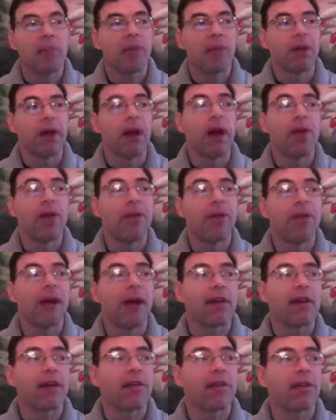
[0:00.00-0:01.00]
Other
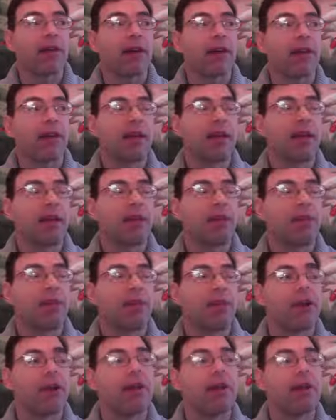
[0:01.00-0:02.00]
factors that can
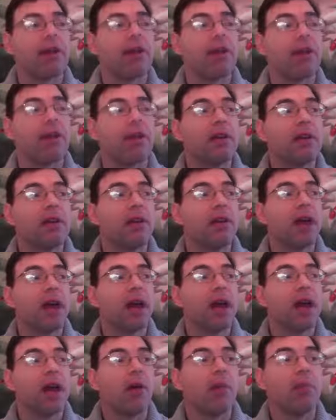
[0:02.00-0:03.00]
affect it
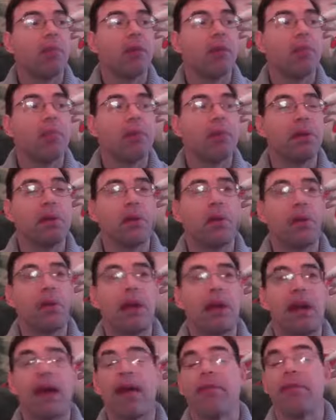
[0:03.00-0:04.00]
would be
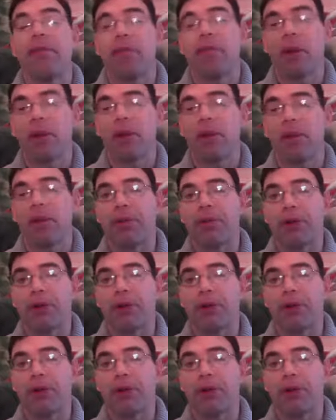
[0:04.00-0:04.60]
heavy metals.